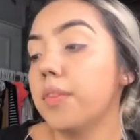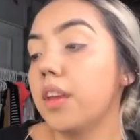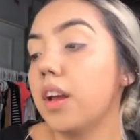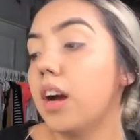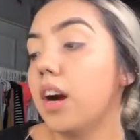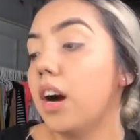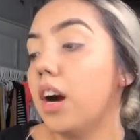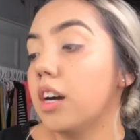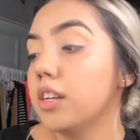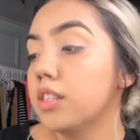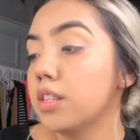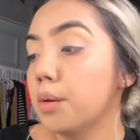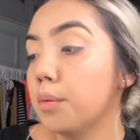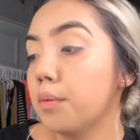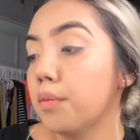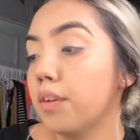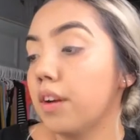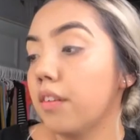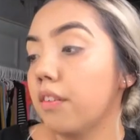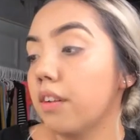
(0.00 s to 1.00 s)
Also,
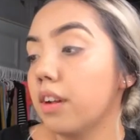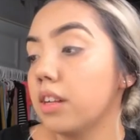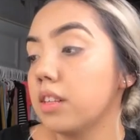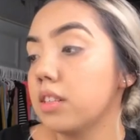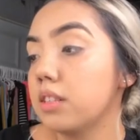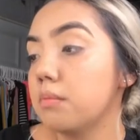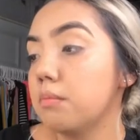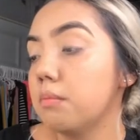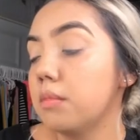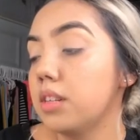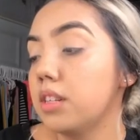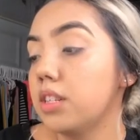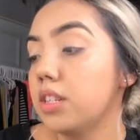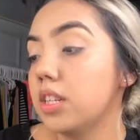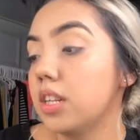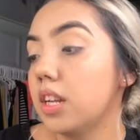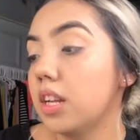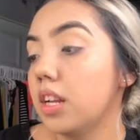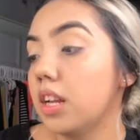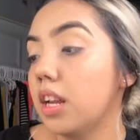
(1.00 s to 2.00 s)
before I forget to
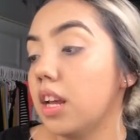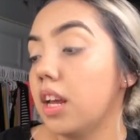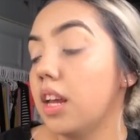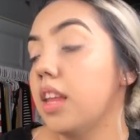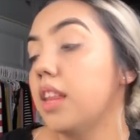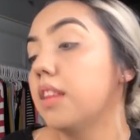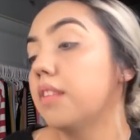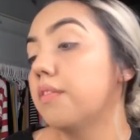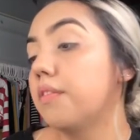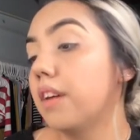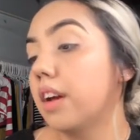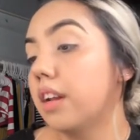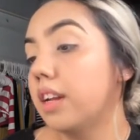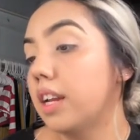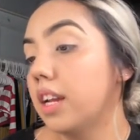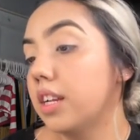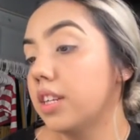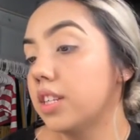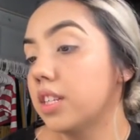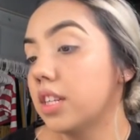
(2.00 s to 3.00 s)
mention, in the
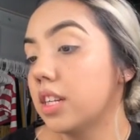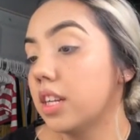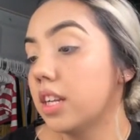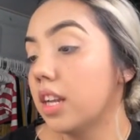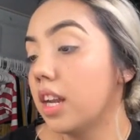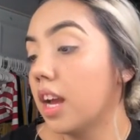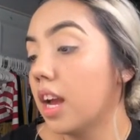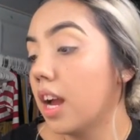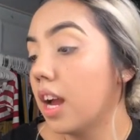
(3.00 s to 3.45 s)
foundation,